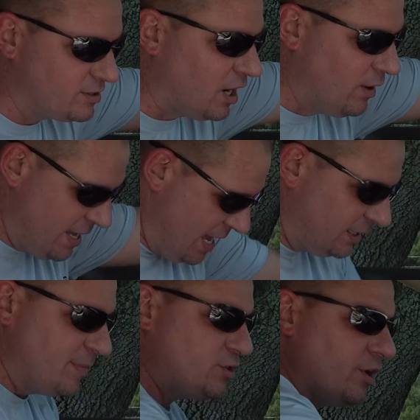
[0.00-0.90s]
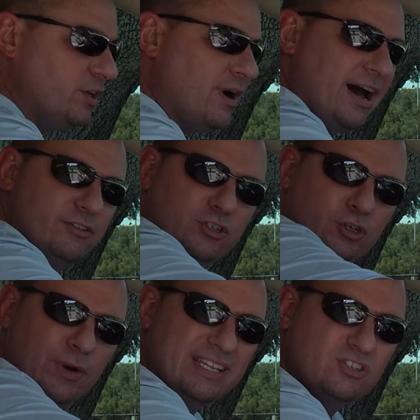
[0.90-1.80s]
So let me show you how
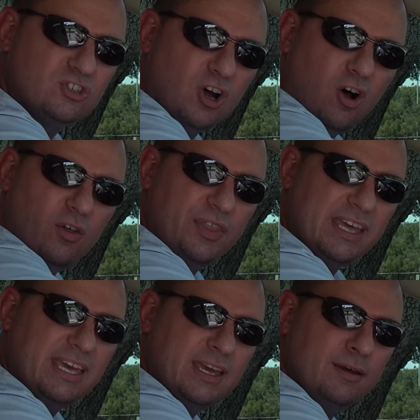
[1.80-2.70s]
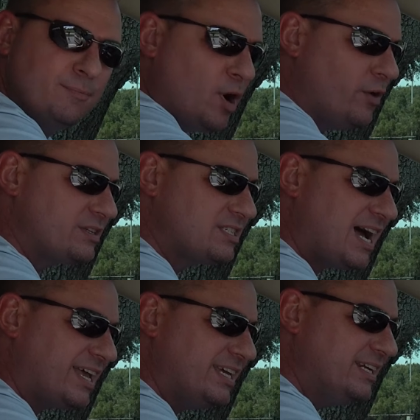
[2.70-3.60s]
to install the ball and
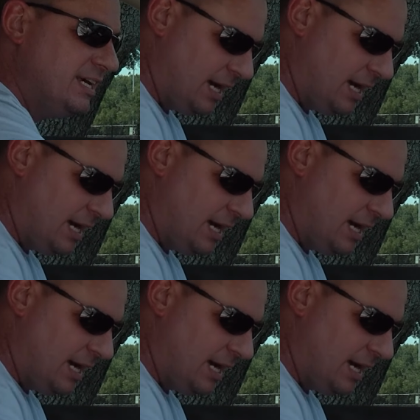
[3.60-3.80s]
socket